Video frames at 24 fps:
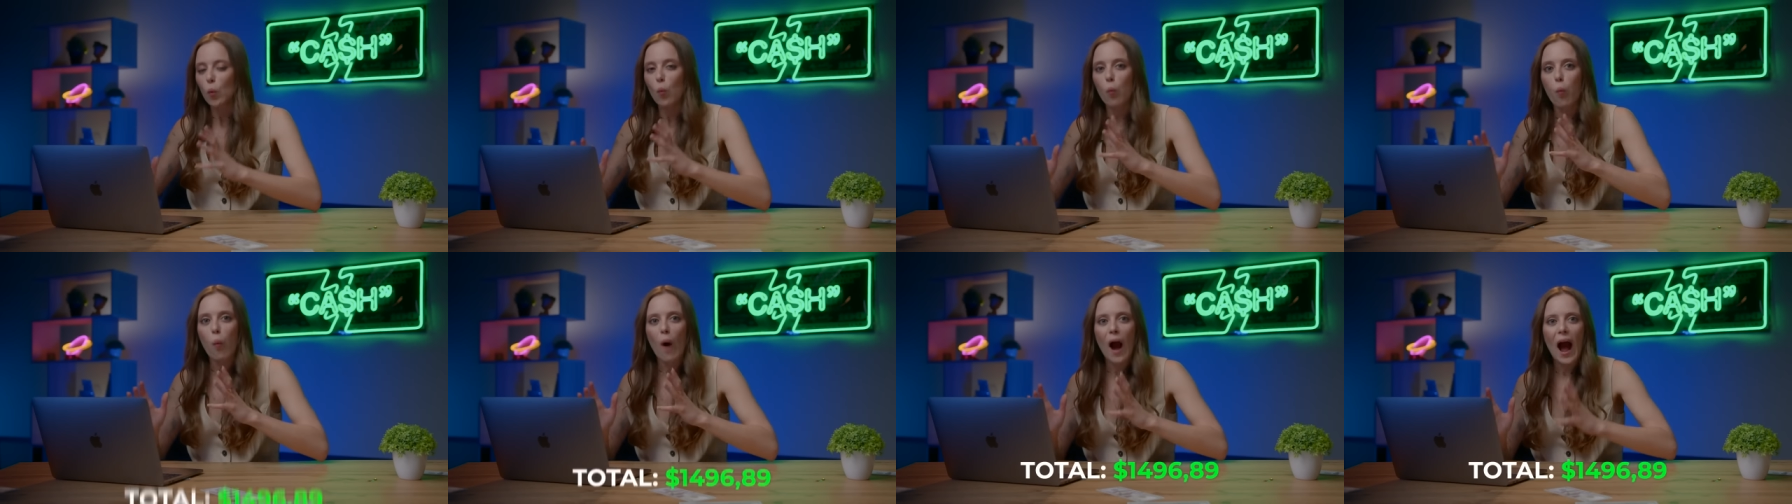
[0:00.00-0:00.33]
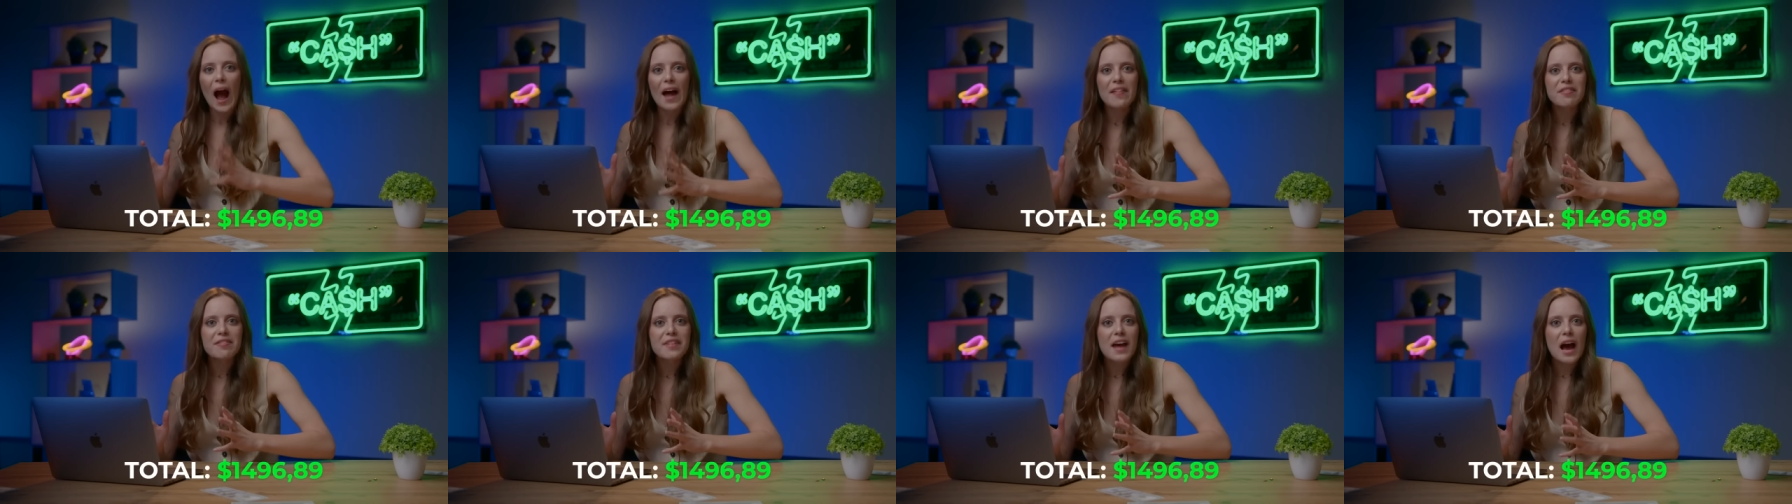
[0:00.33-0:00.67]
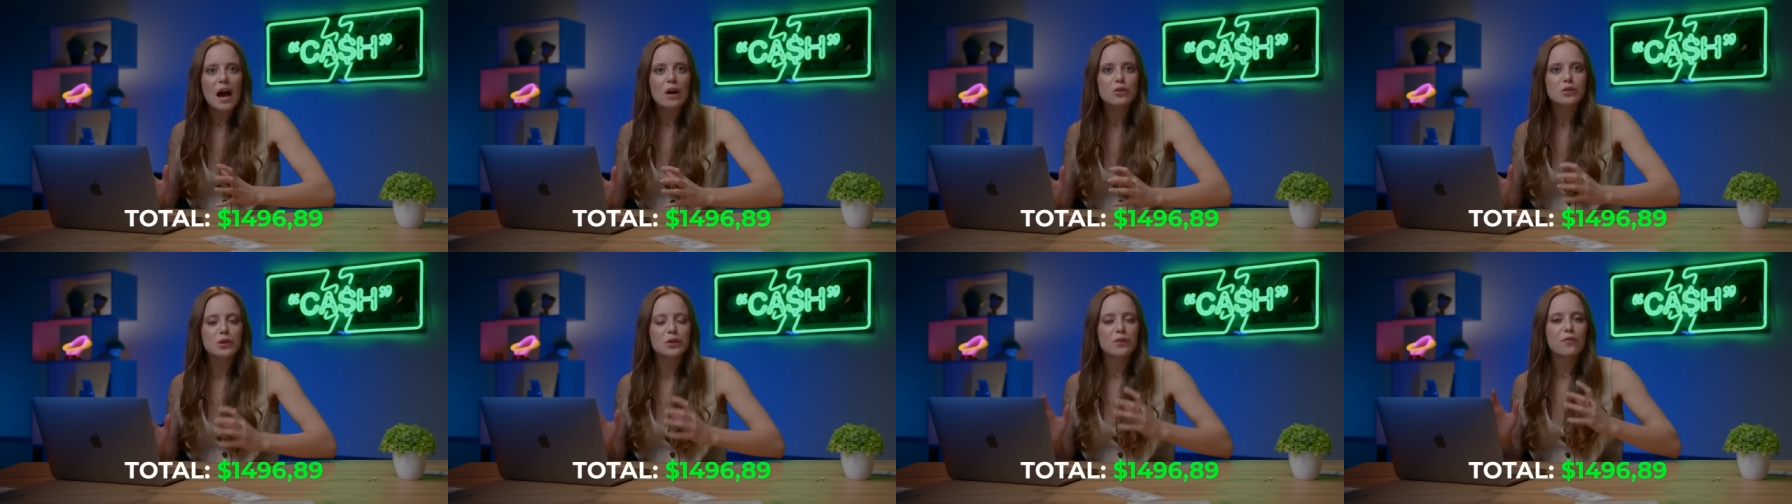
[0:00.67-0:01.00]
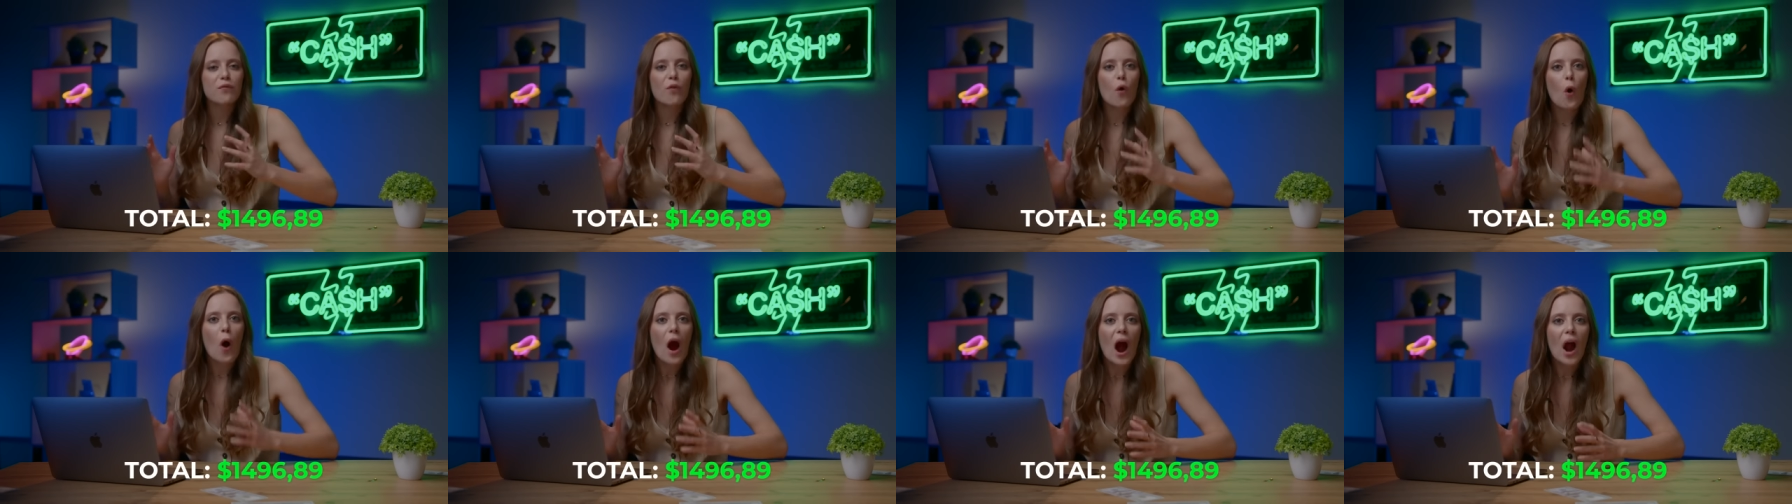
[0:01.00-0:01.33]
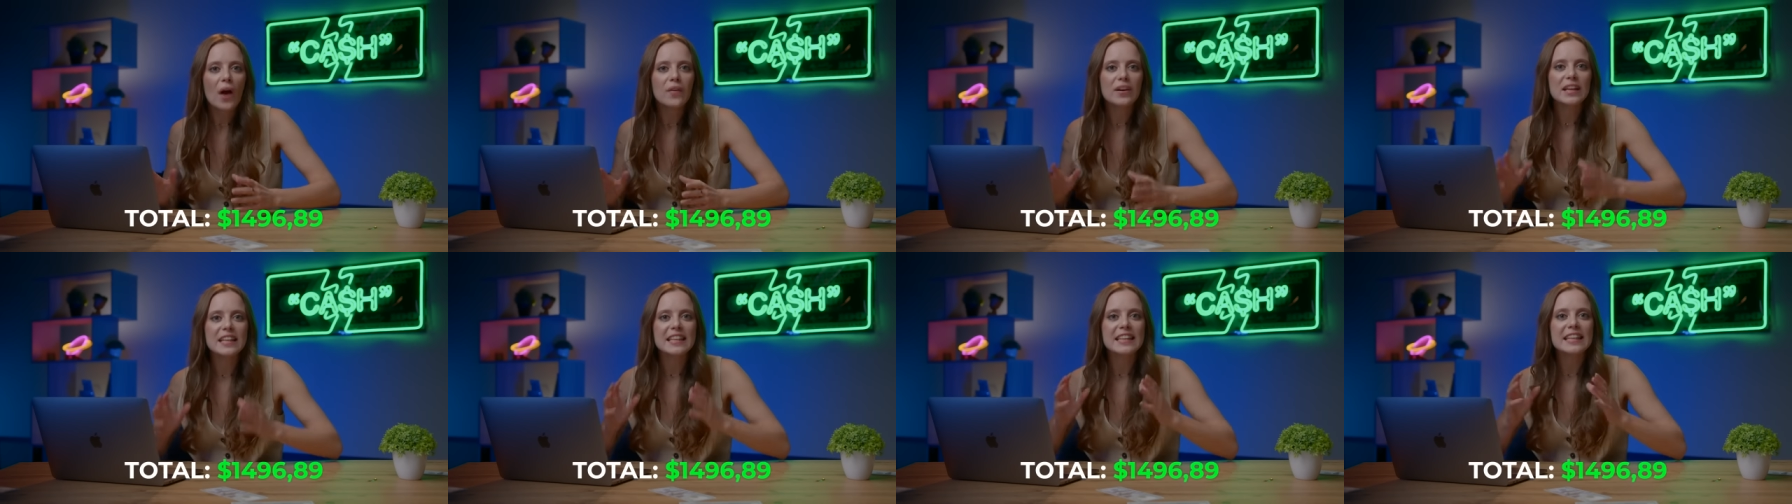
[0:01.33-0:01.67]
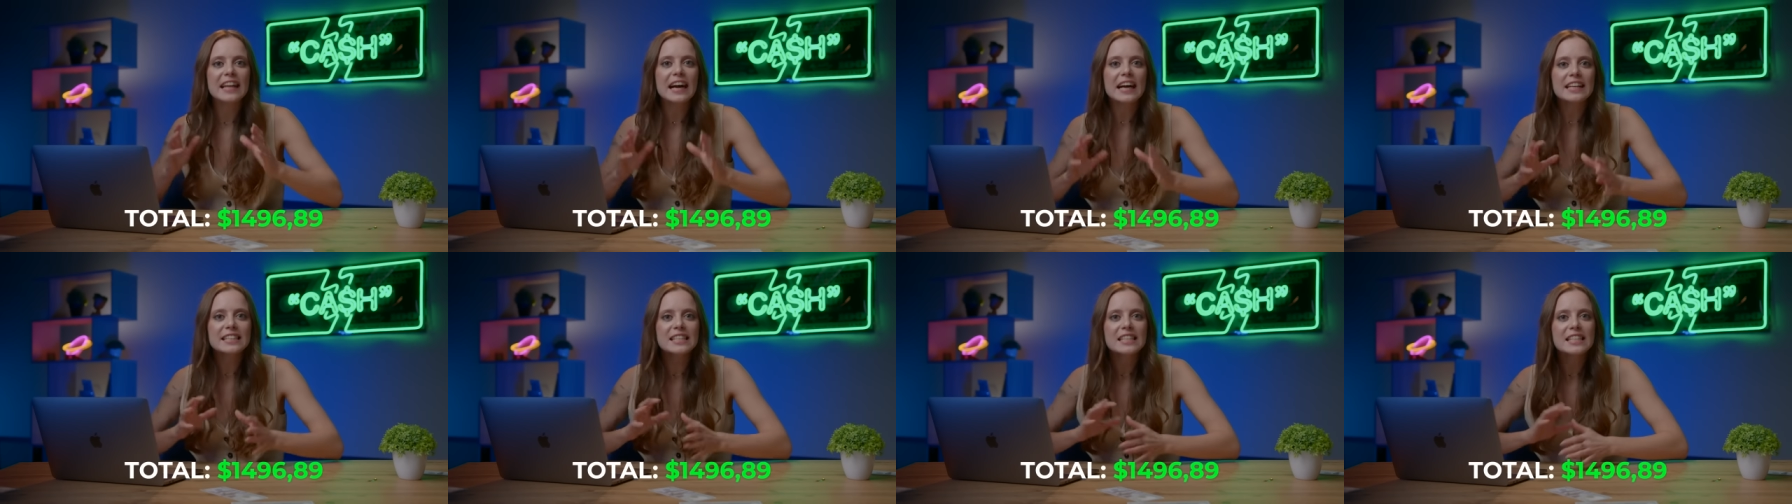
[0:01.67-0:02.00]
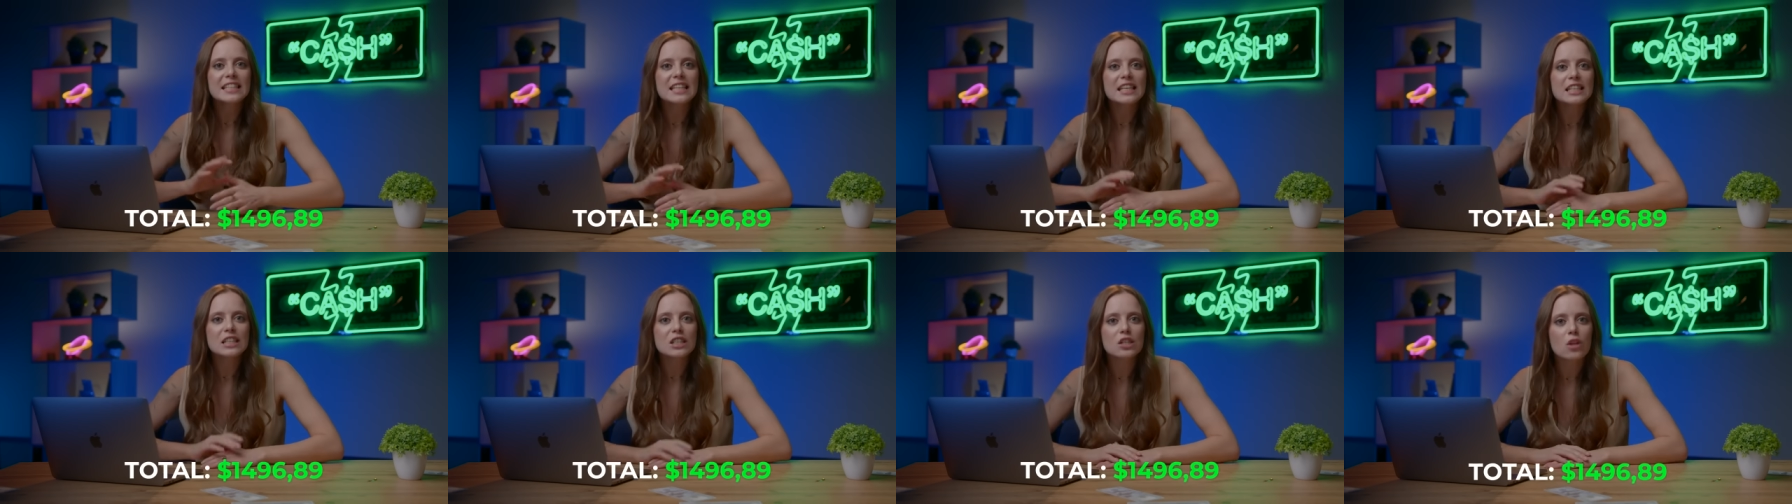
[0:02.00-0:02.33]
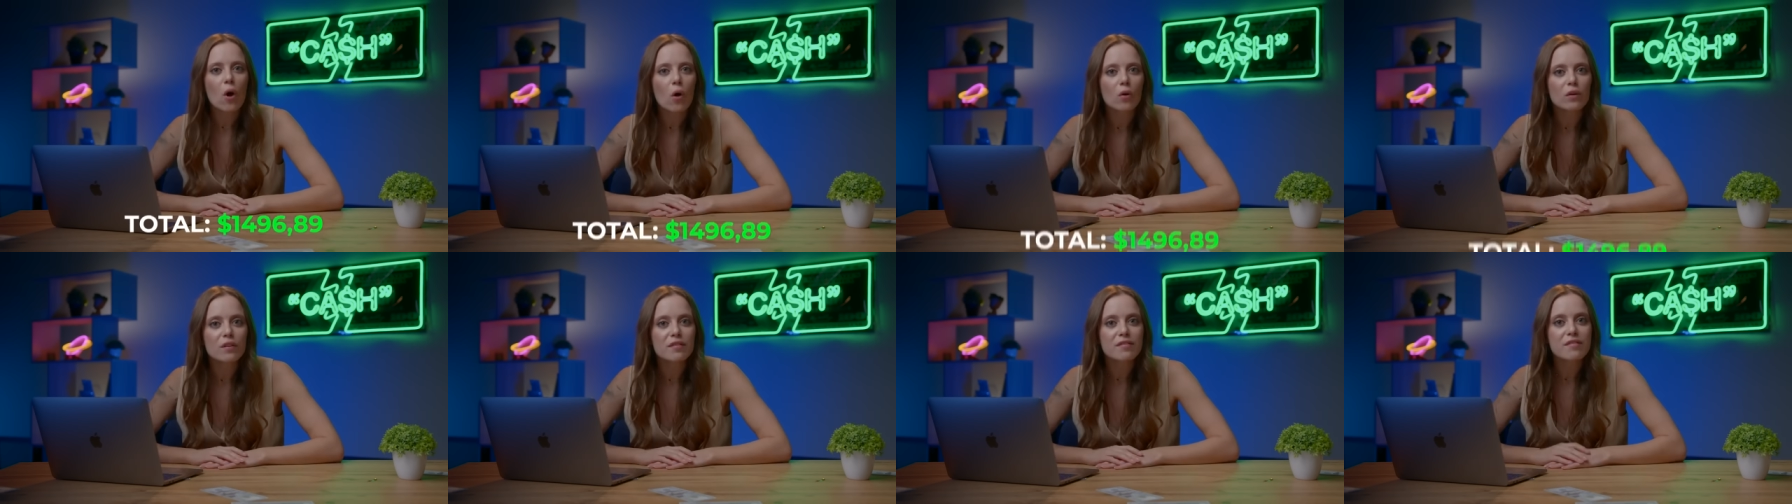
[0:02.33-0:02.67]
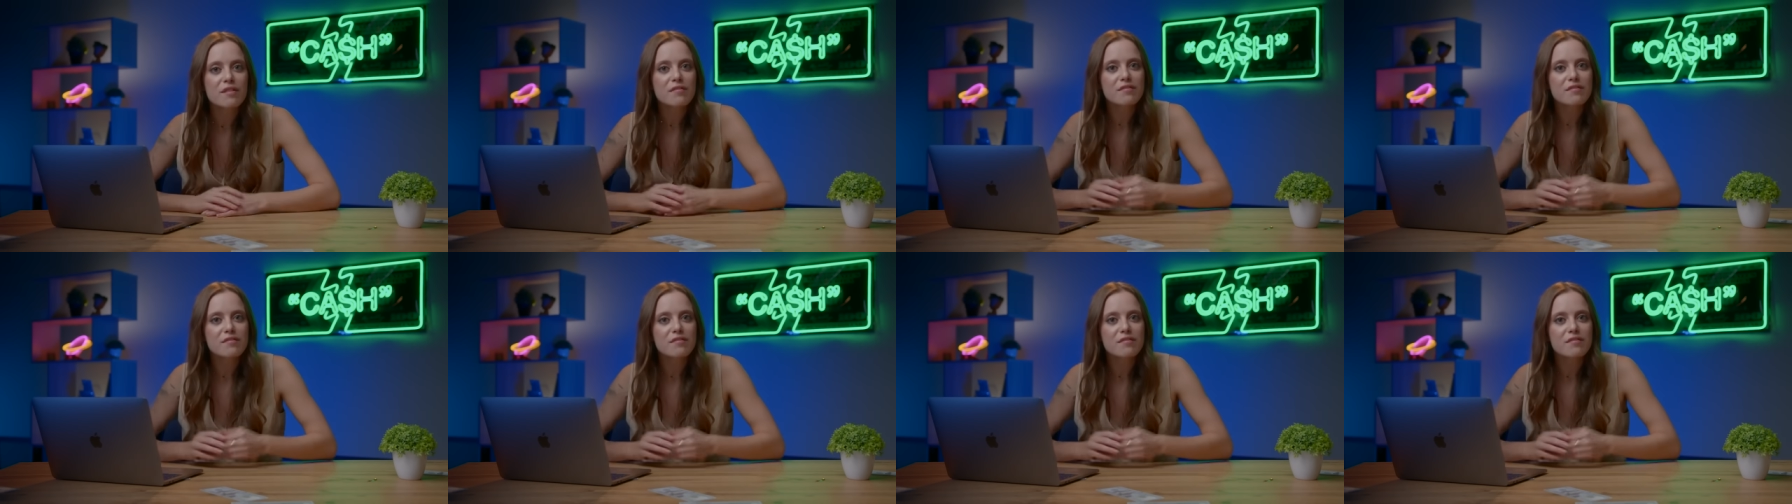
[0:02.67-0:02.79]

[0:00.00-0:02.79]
$1,496